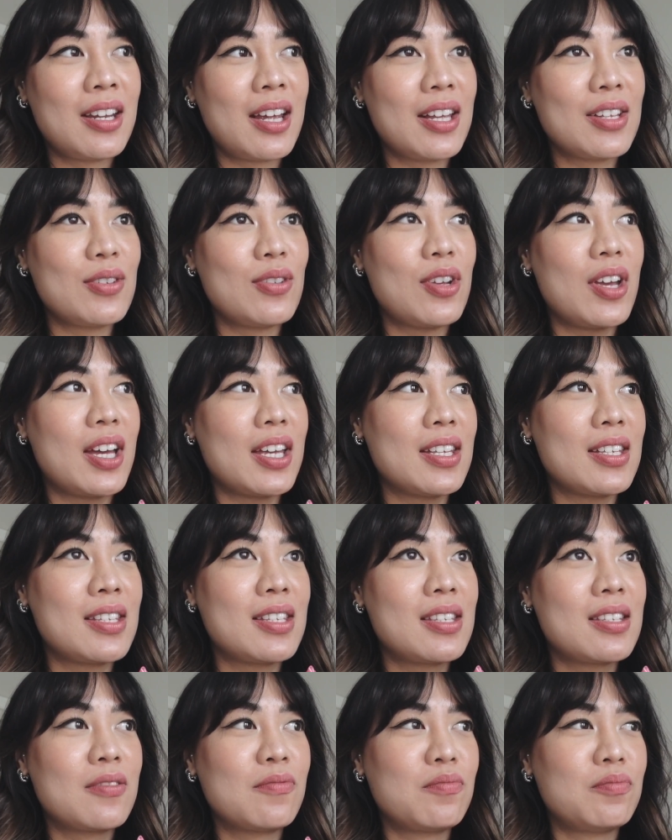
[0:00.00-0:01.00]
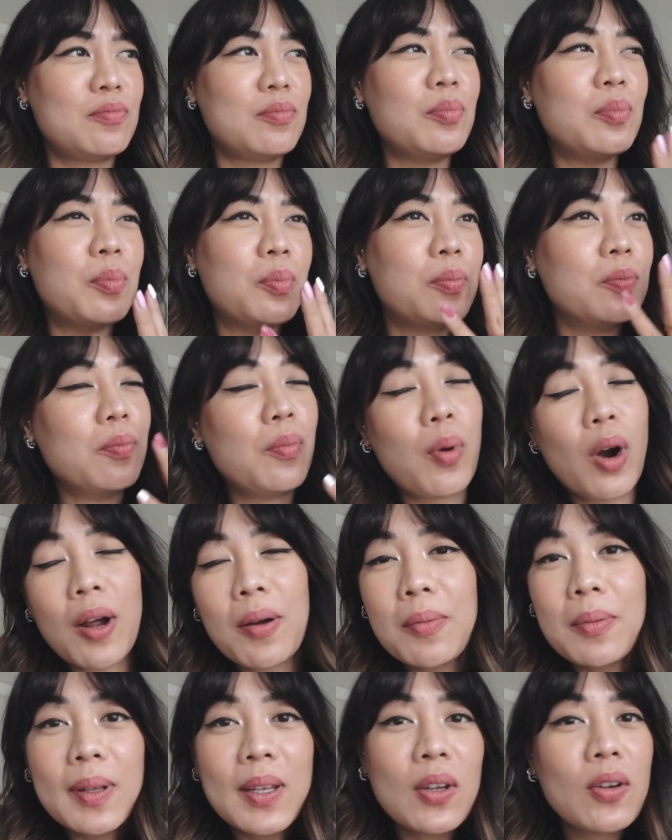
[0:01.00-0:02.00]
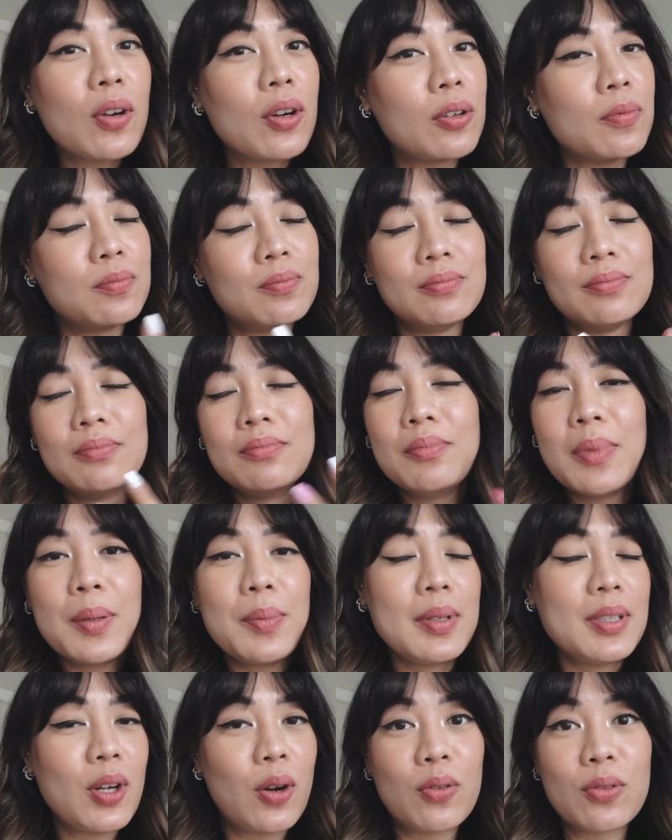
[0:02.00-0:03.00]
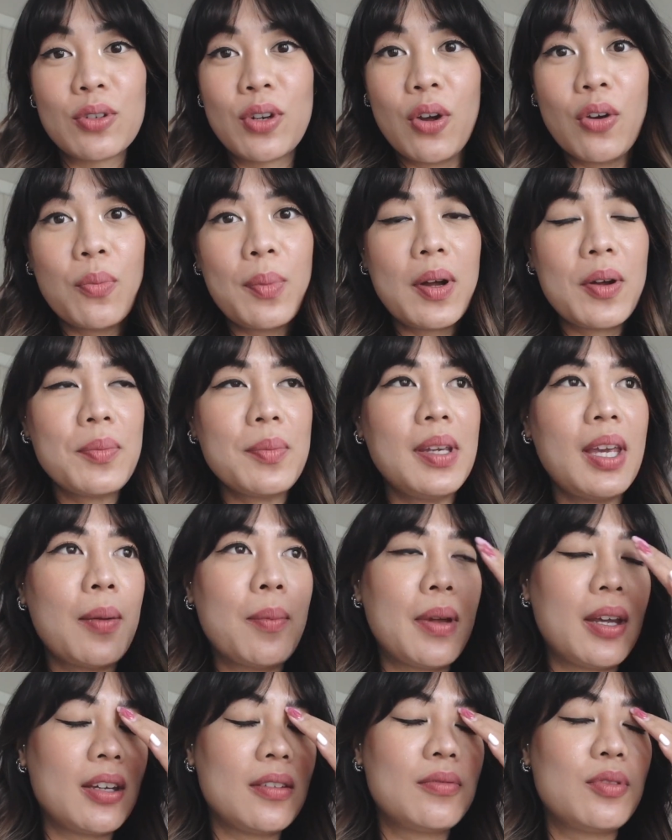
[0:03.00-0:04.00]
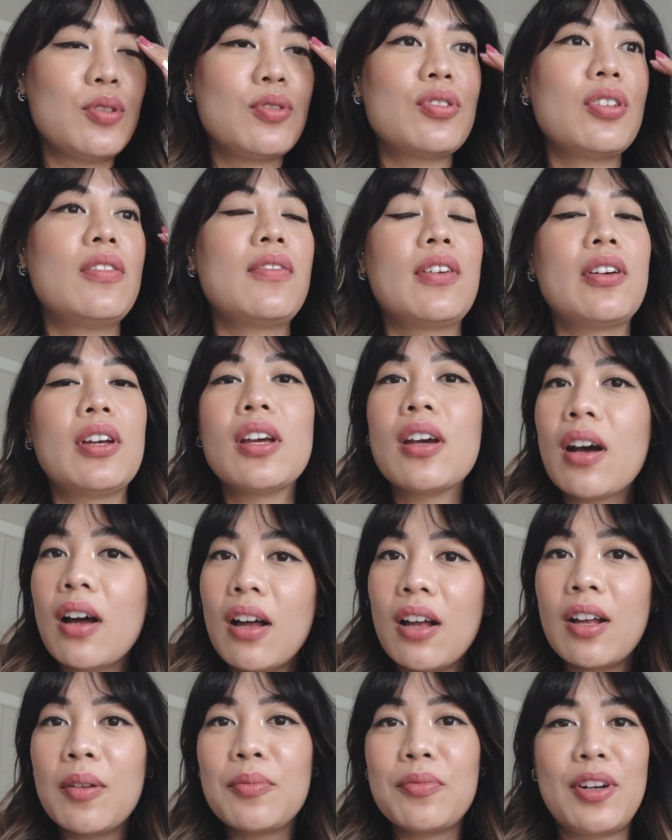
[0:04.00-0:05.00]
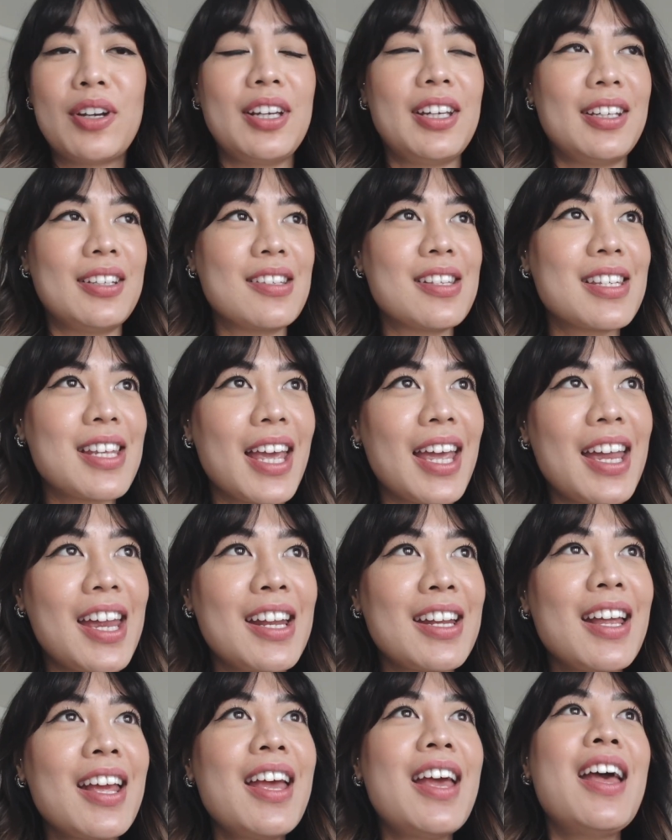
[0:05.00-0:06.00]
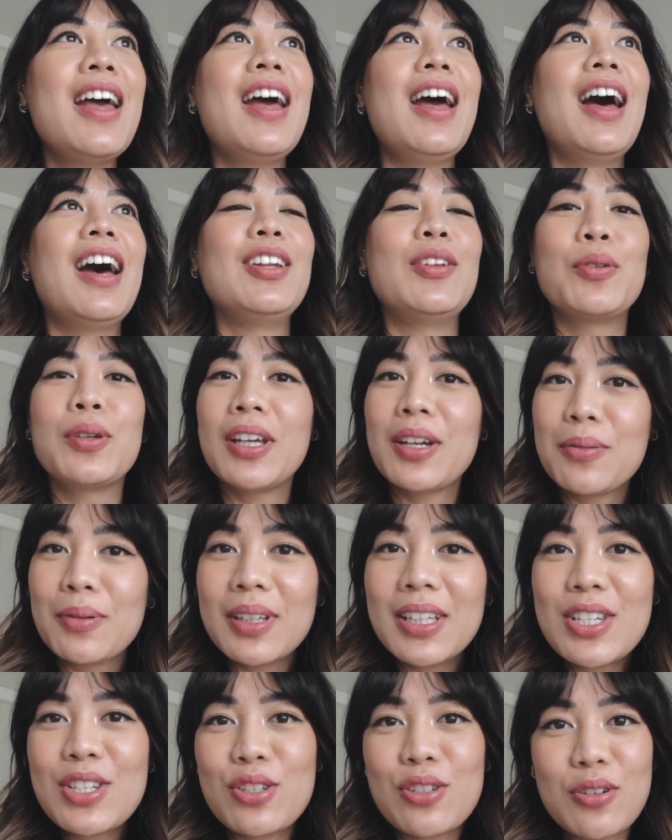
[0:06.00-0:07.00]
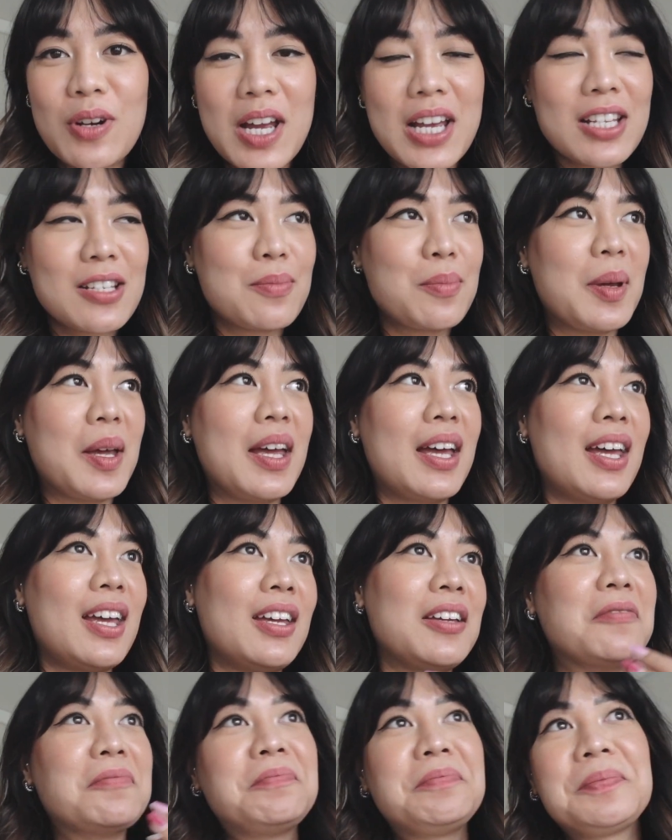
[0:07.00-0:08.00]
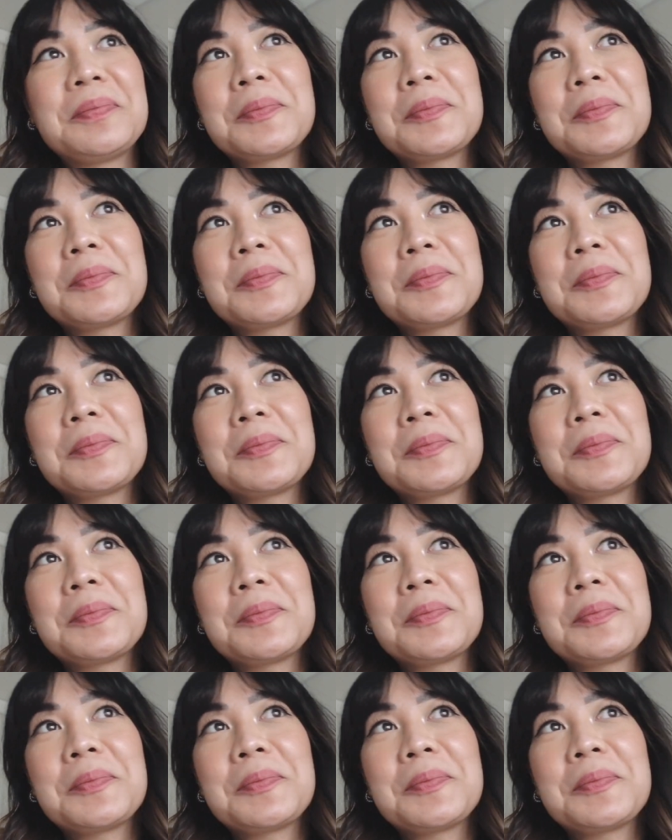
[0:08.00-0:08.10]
as you guys probably or maybe don't know about me. I'm like usually very calm, very contained. I don't get really stressed by